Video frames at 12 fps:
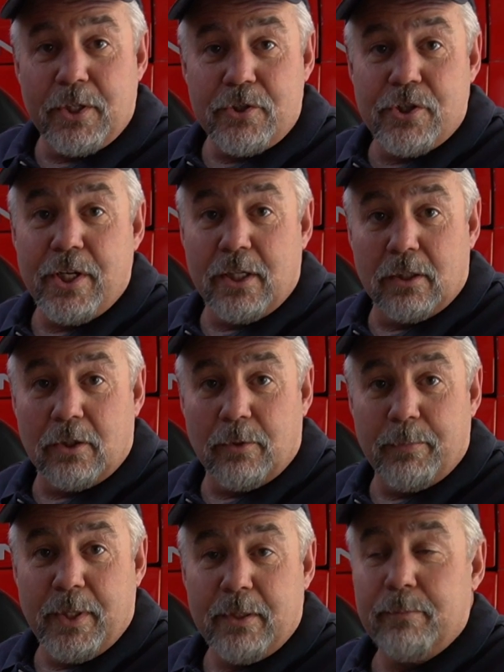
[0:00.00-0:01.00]
to cheat a little
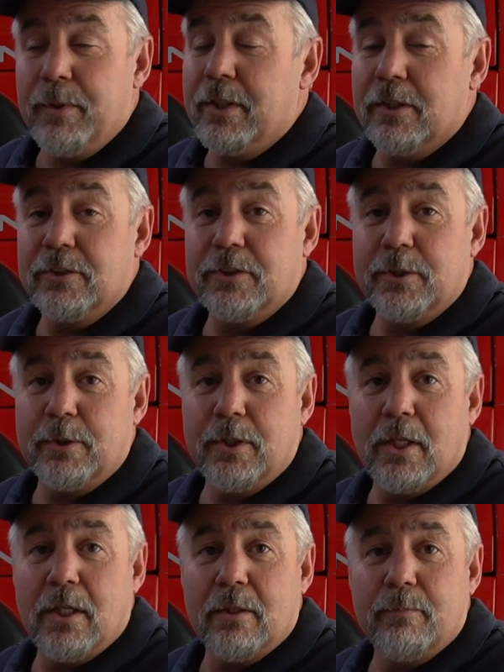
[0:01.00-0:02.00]
bit because in
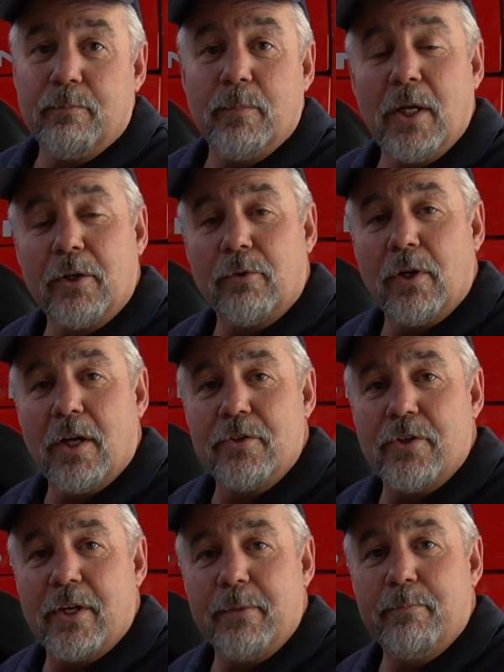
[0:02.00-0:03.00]
my
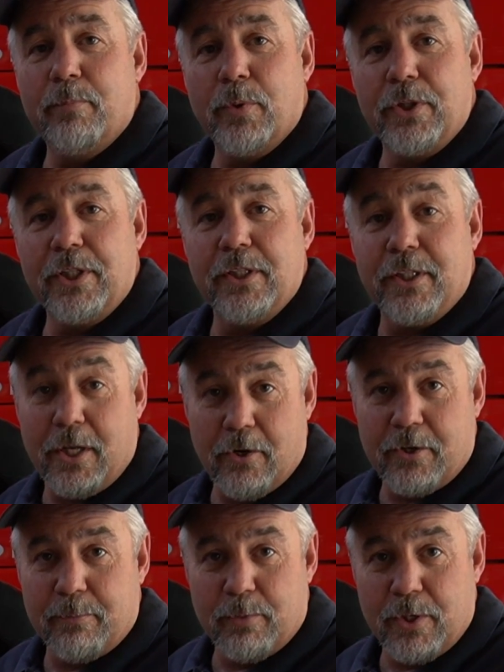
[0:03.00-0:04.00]
garage I put in an
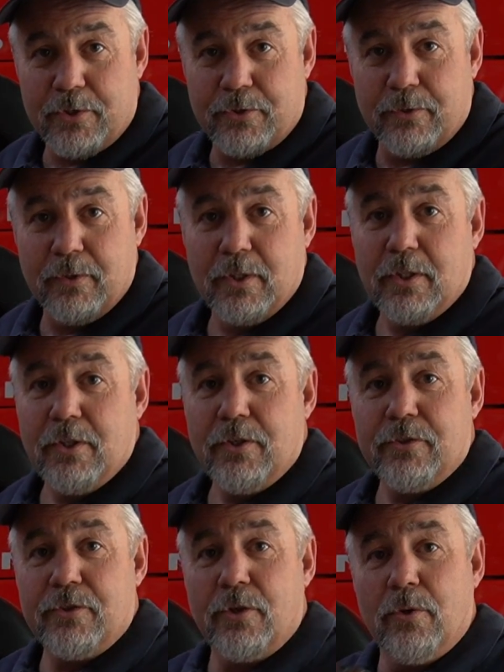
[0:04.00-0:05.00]
air compressor.
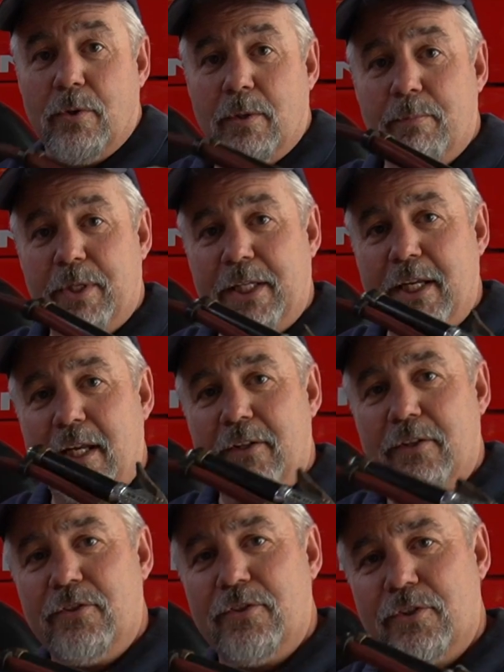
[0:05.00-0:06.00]
So, but again,
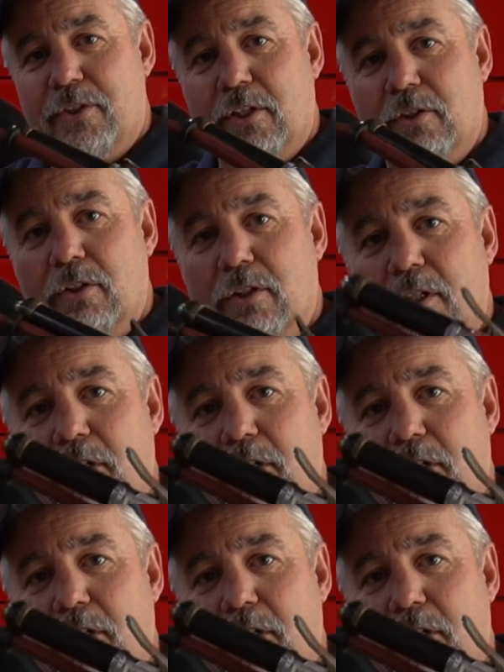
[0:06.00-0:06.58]
this is going to look a